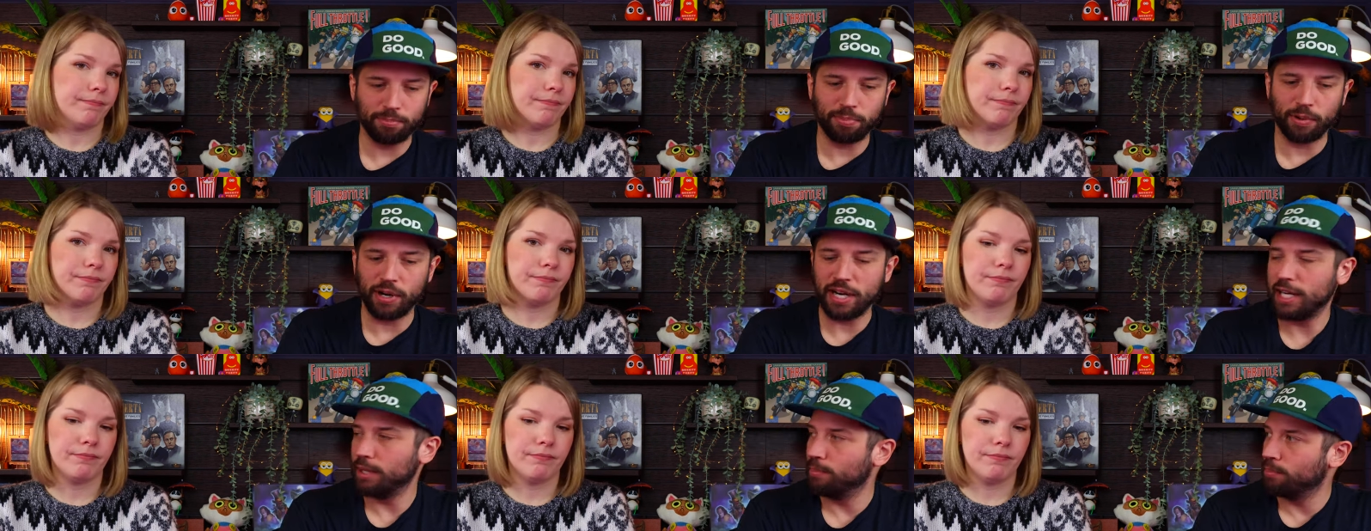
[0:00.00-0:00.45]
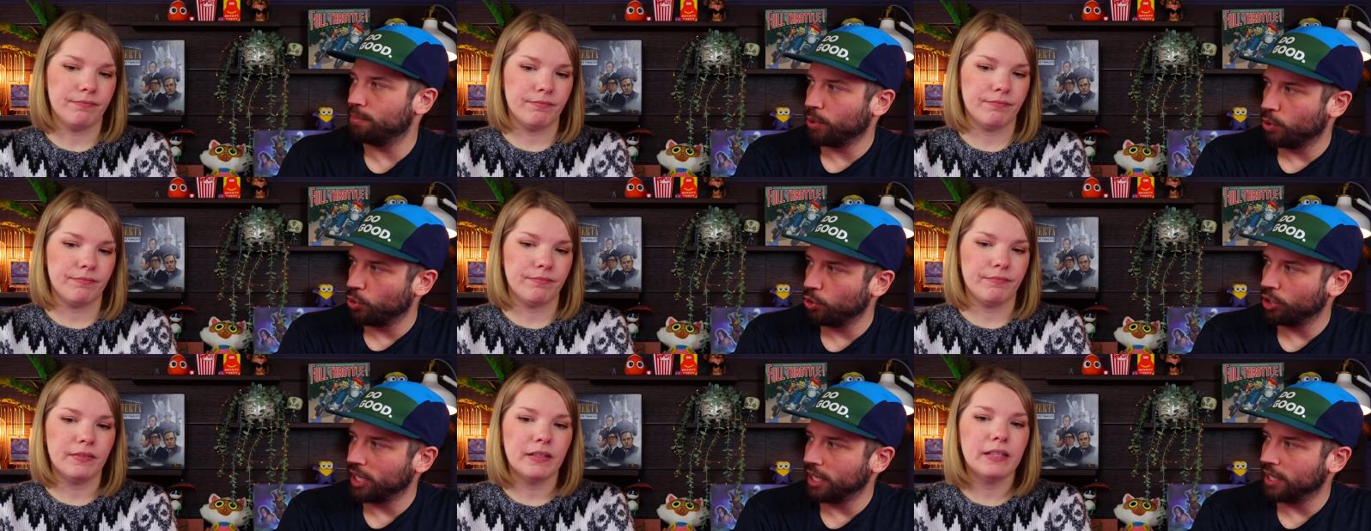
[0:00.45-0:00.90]
Speaker 1: brain
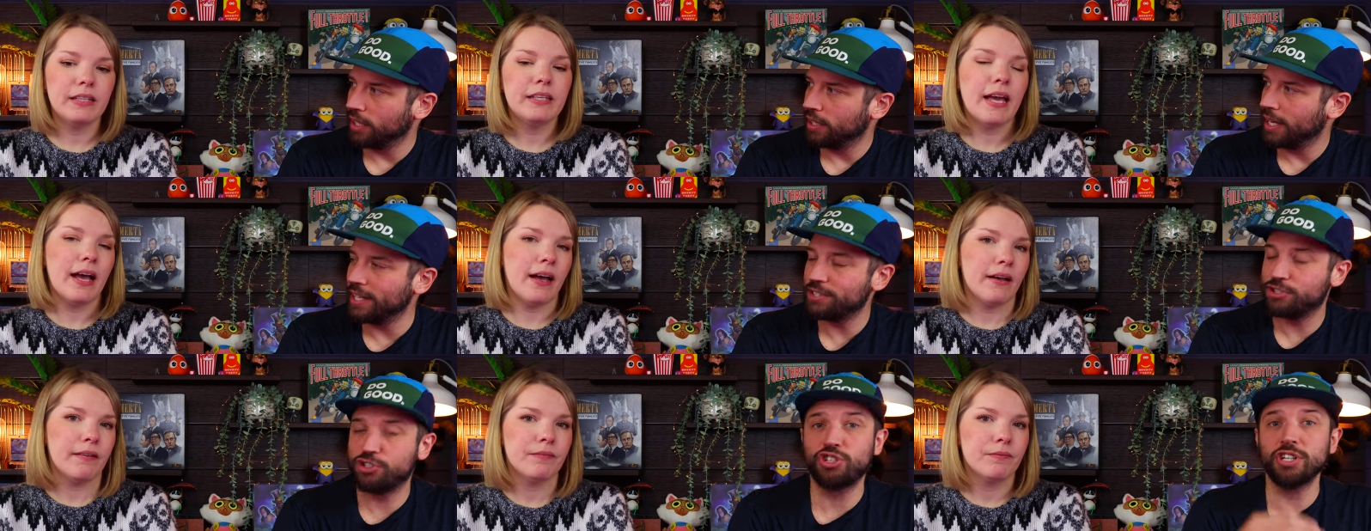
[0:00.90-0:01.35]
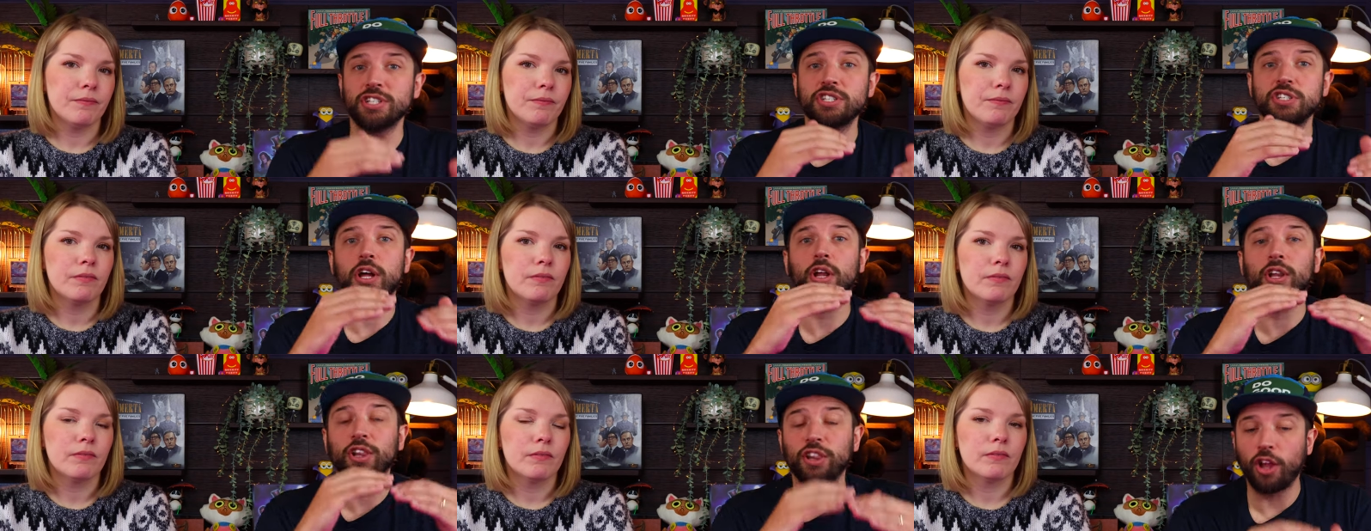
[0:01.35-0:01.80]
burning. Yeah. It's
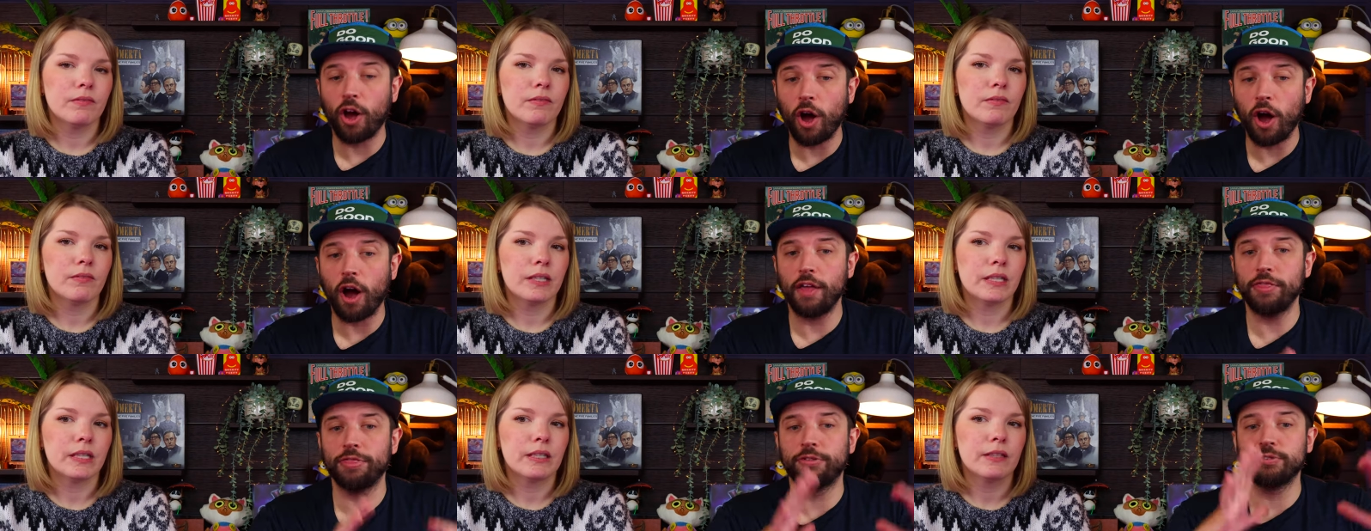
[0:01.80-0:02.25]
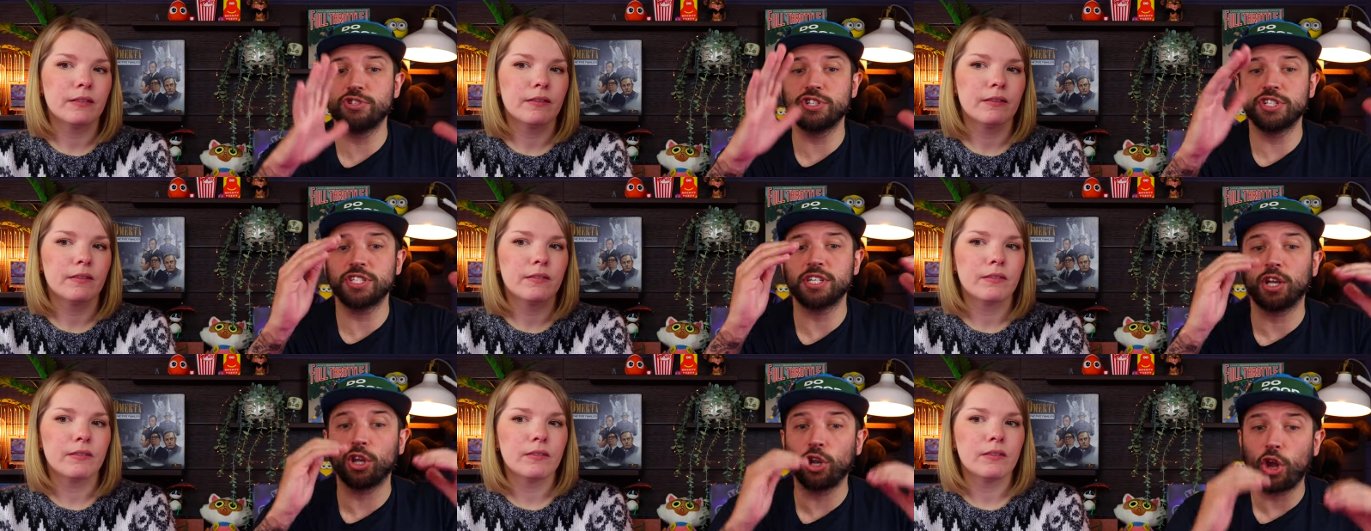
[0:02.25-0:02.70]
just a lot. There's
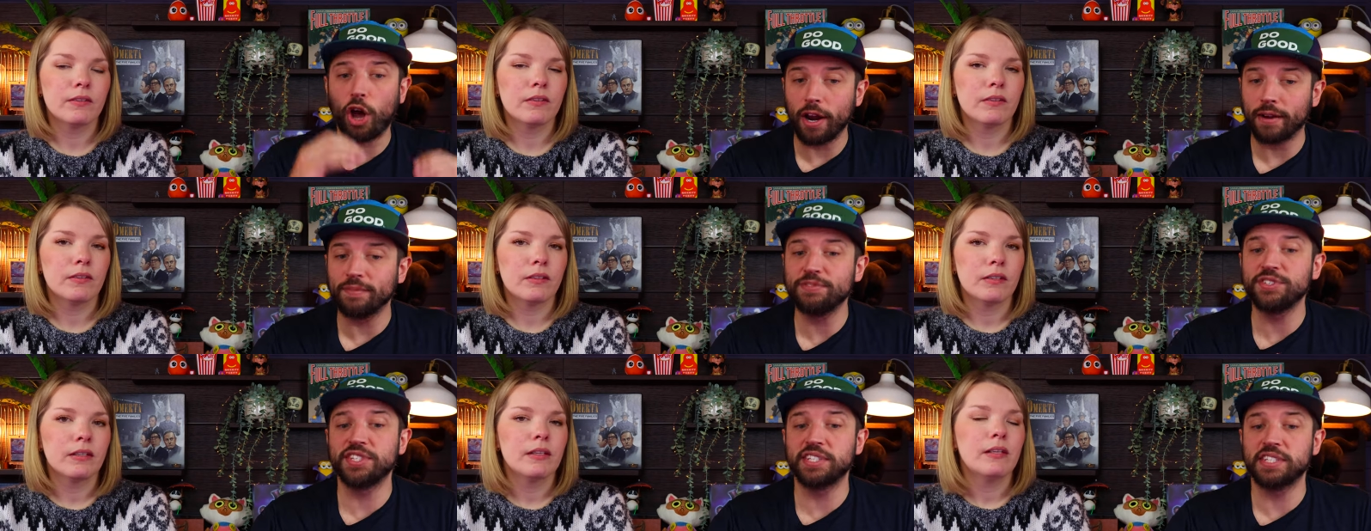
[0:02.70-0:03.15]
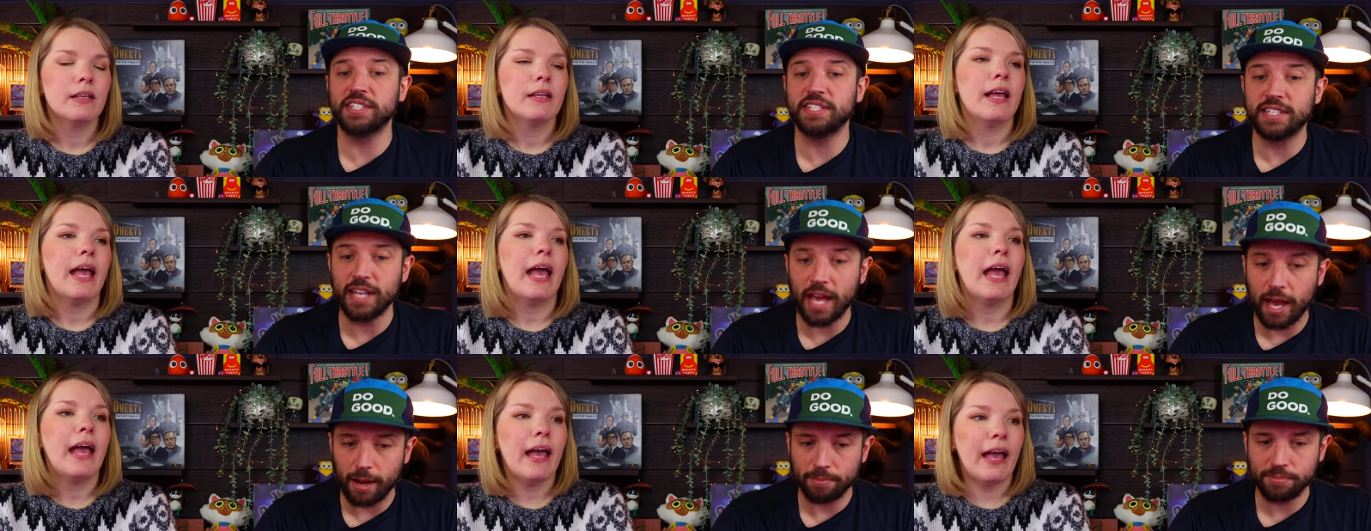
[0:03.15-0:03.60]
just a lot of
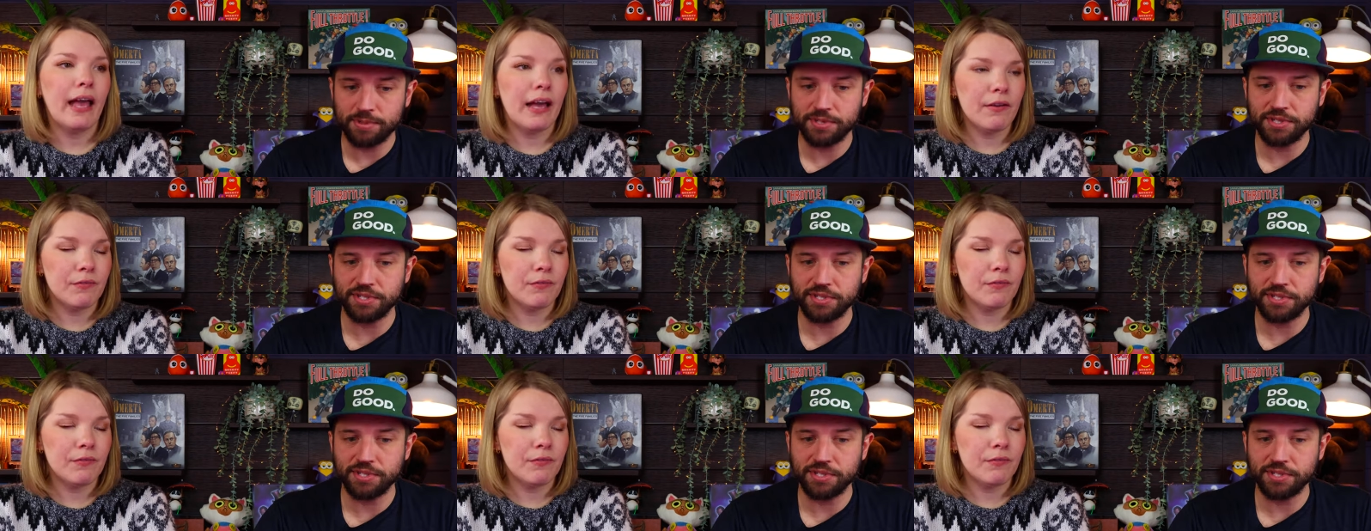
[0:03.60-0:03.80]
steps.